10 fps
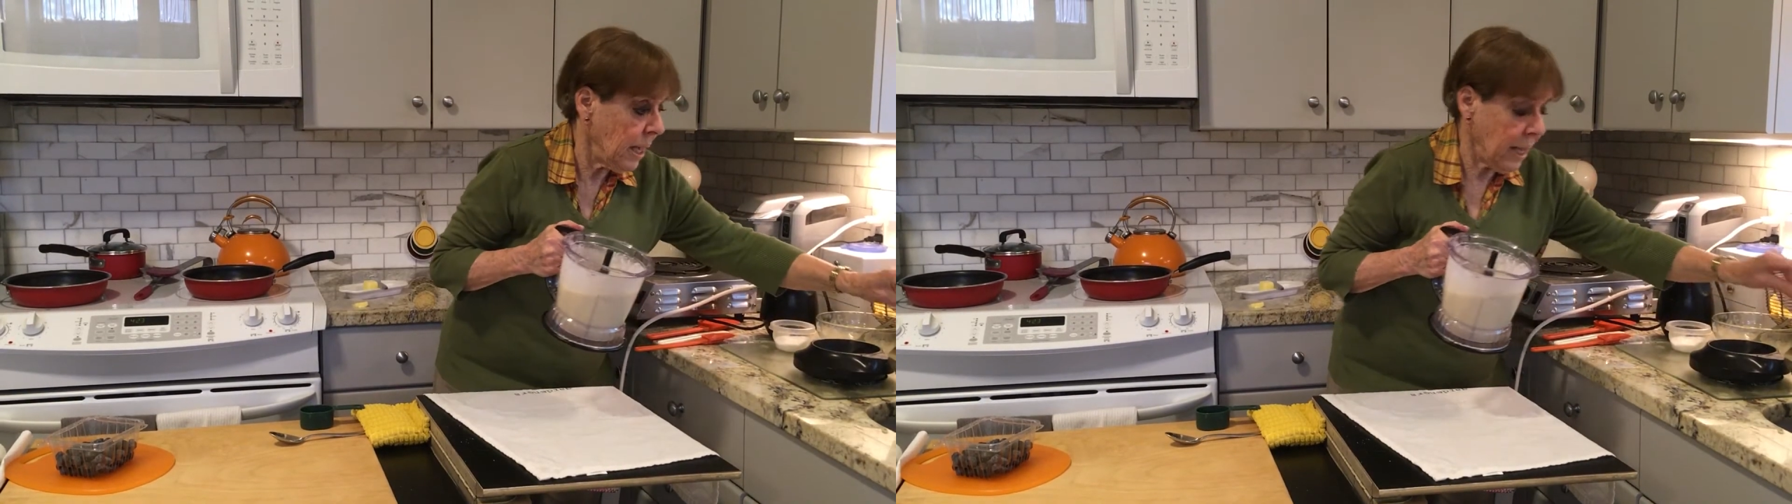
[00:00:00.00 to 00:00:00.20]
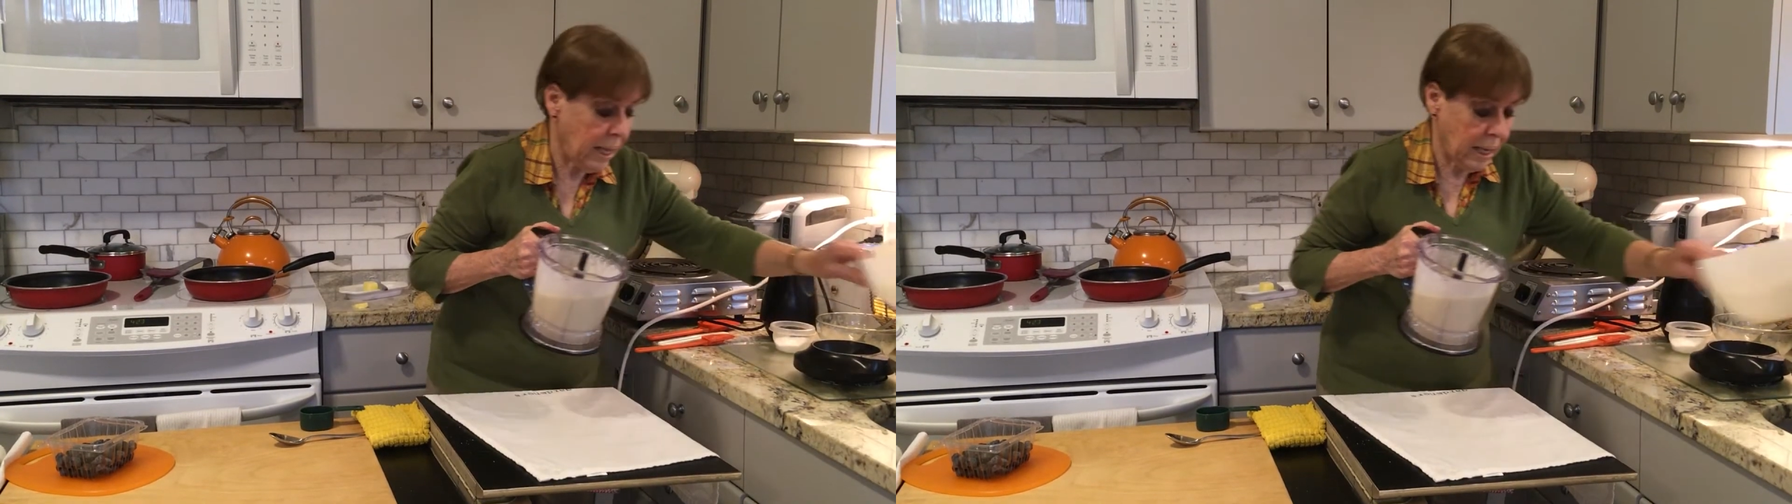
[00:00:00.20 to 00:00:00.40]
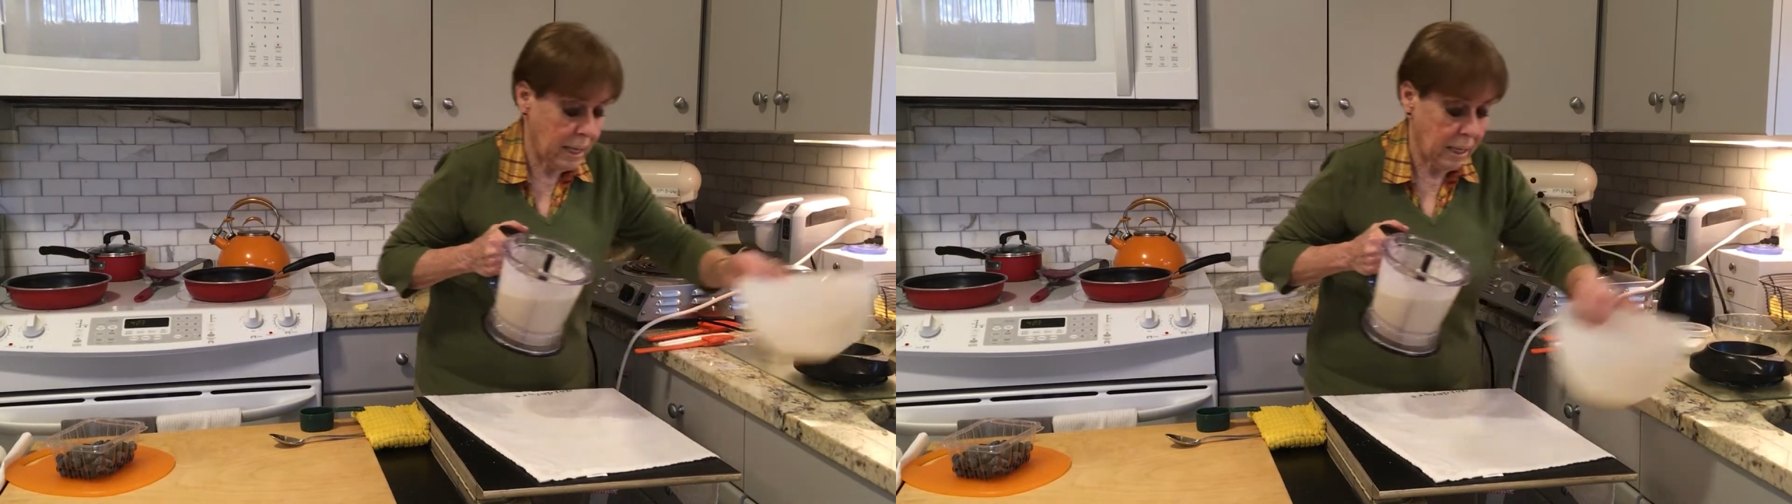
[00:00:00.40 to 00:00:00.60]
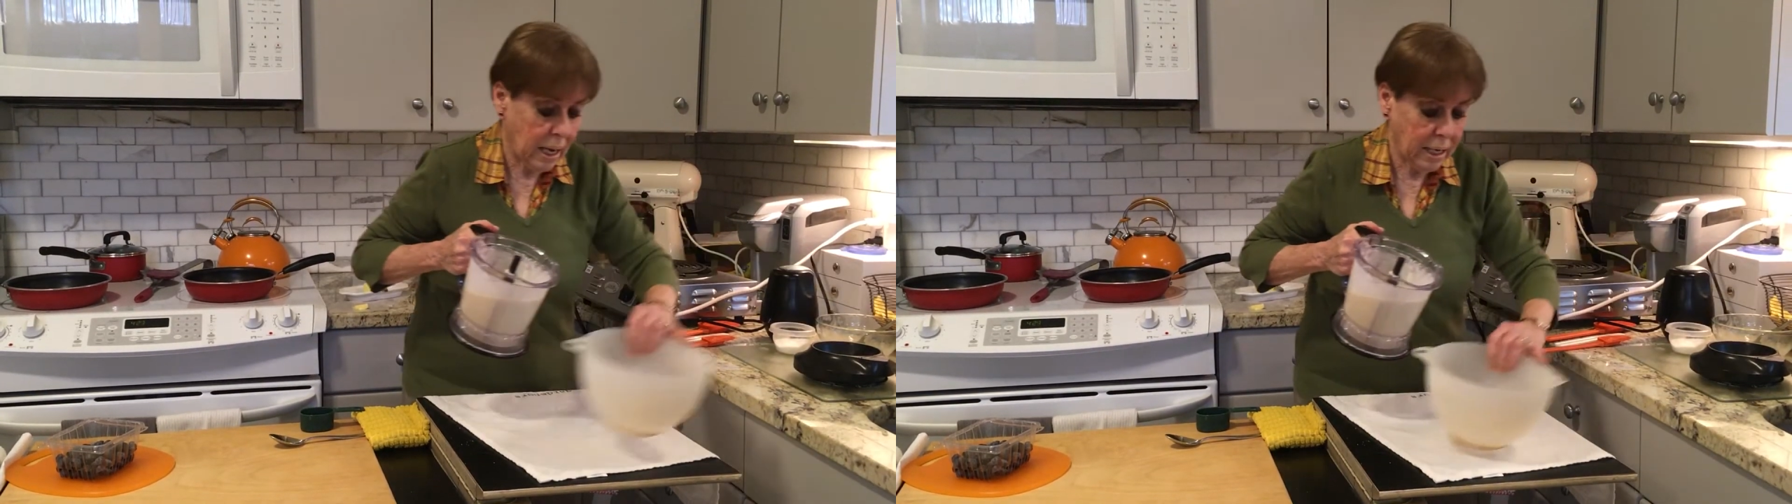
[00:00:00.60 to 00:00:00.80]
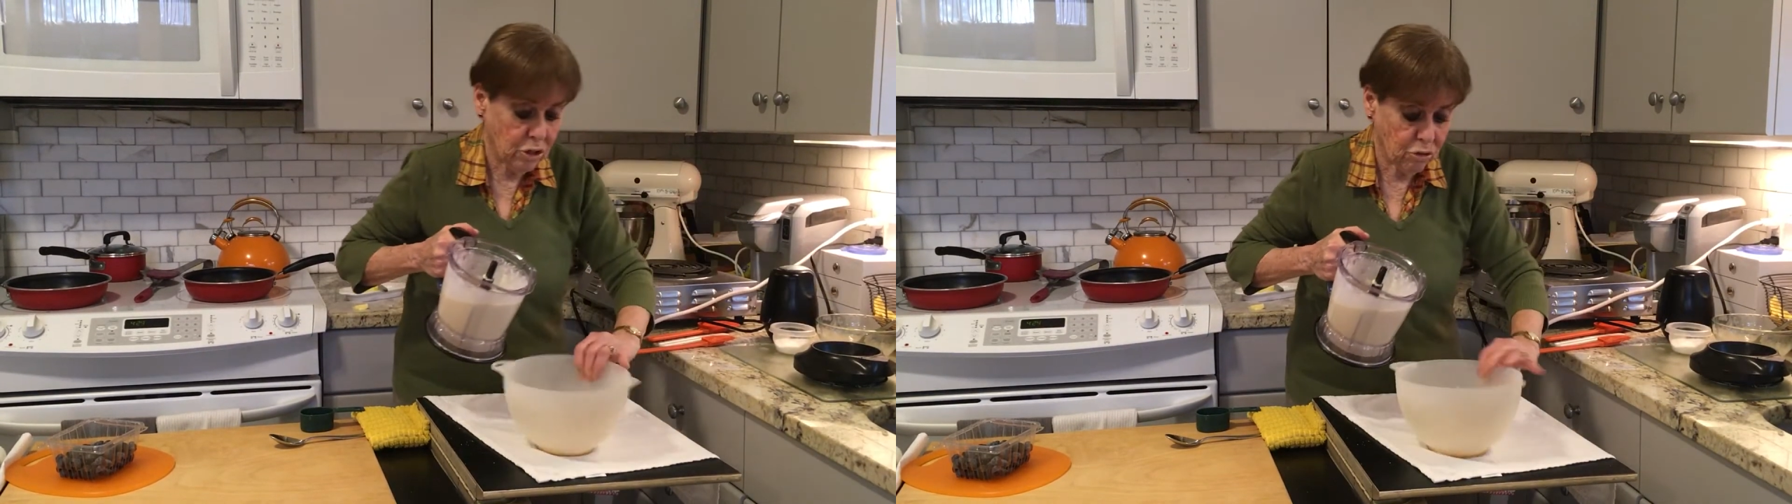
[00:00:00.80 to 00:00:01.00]
And
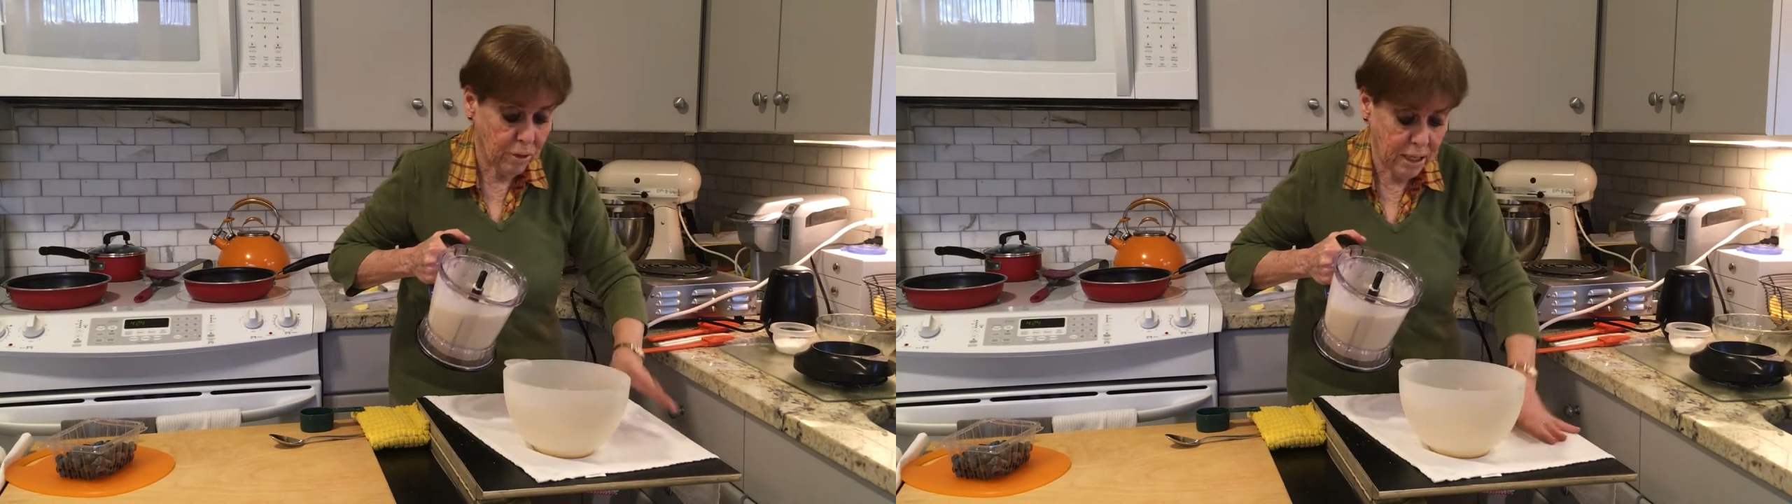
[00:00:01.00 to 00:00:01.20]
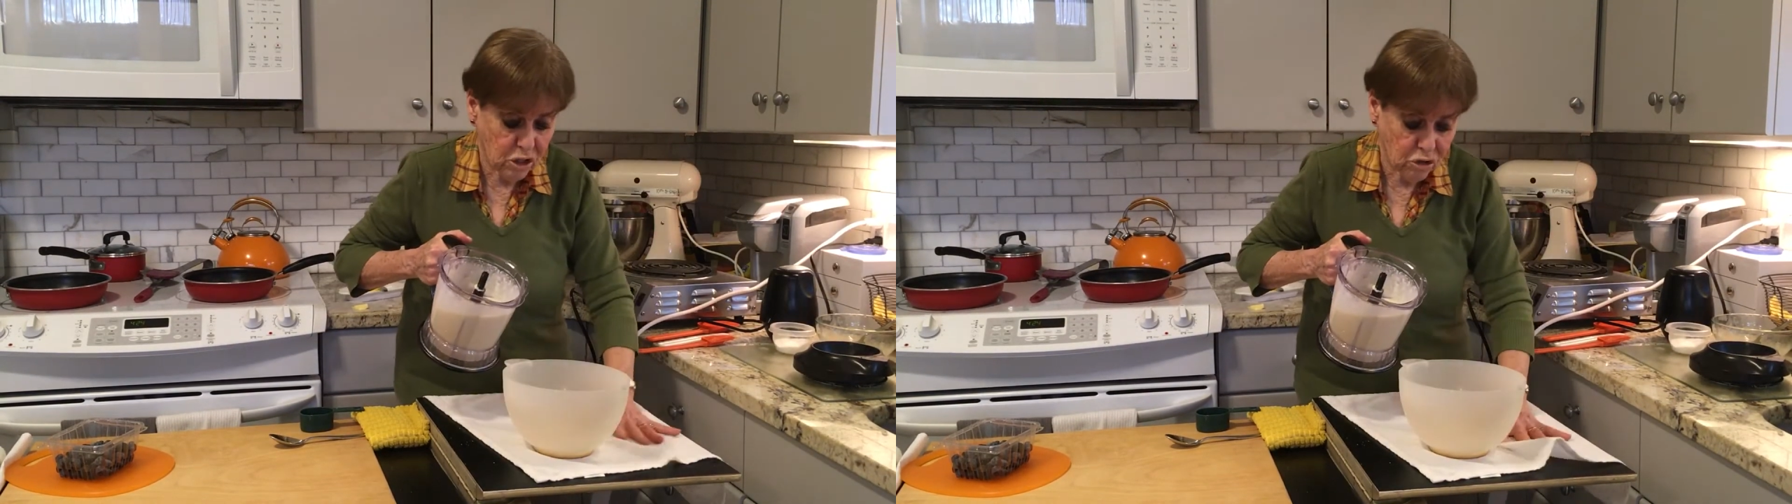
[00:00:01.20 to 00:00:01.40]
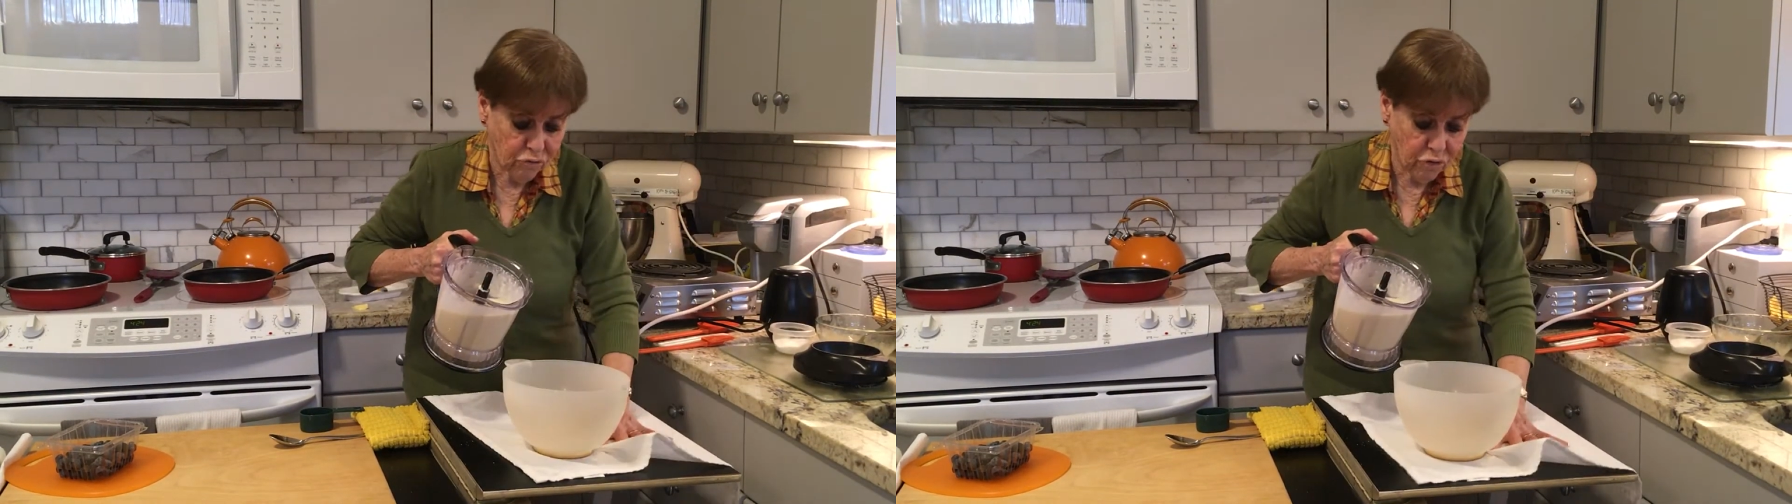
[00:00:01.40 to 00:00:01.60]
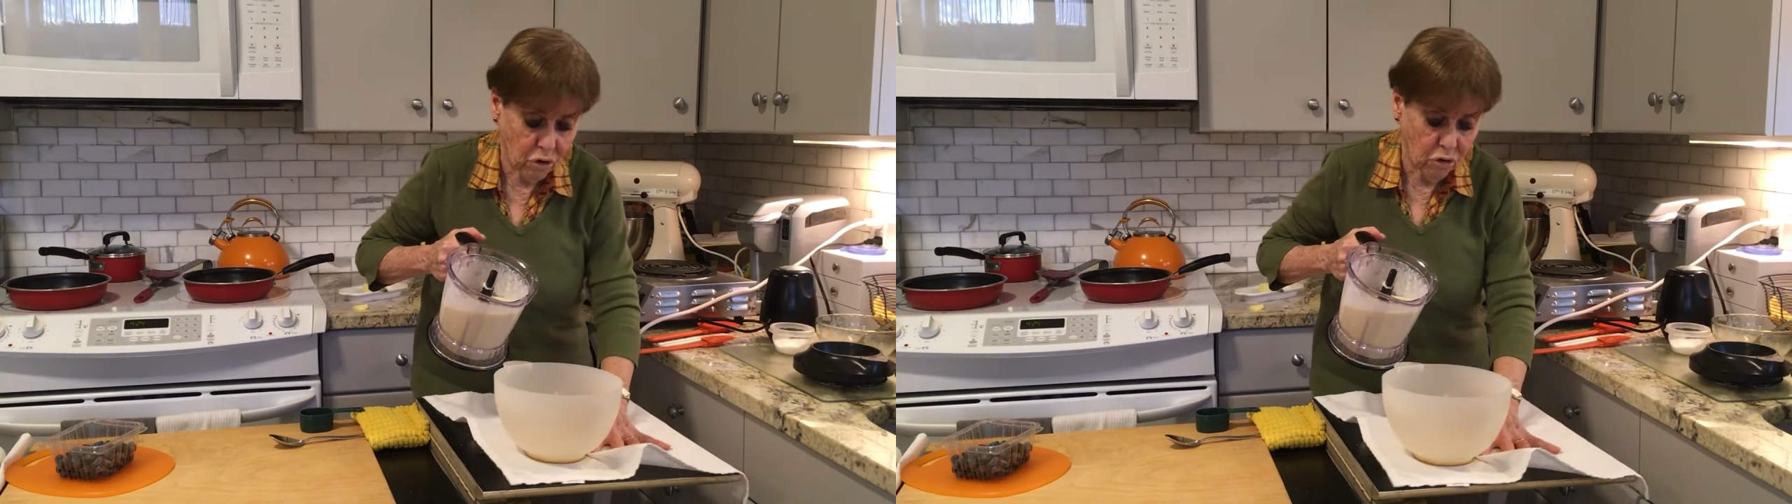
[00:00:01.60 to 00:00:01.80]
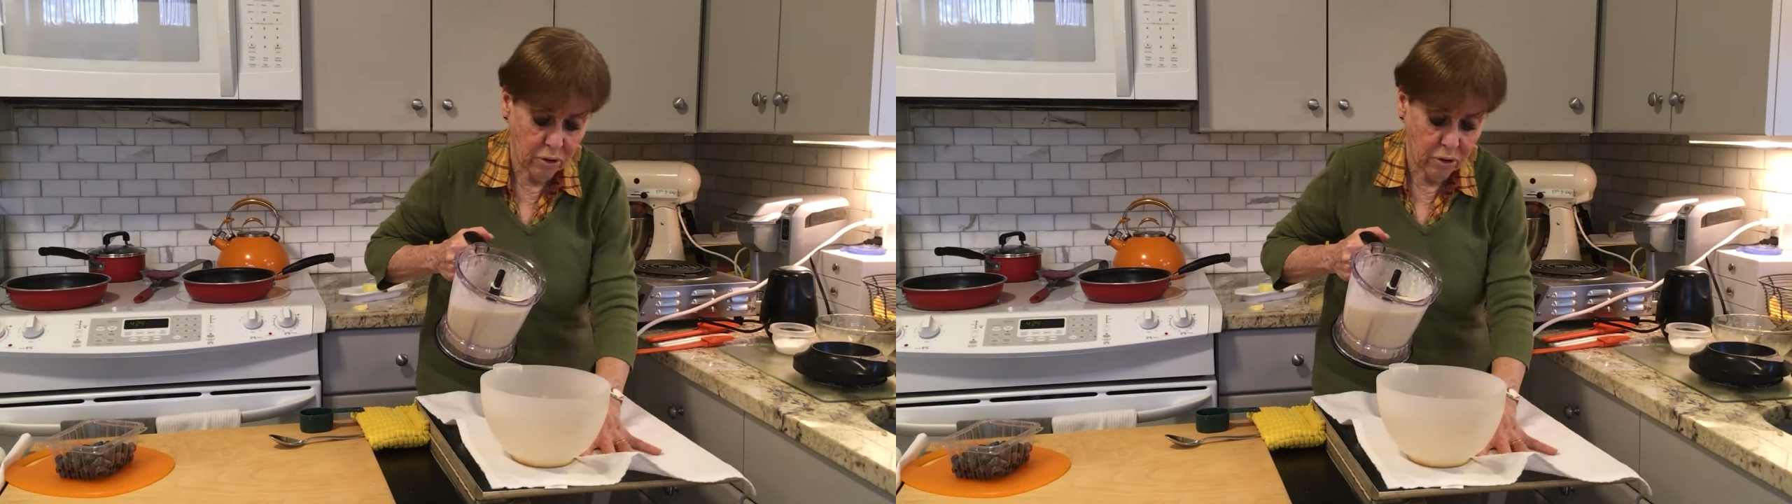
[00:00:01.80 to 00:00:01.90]
I transfer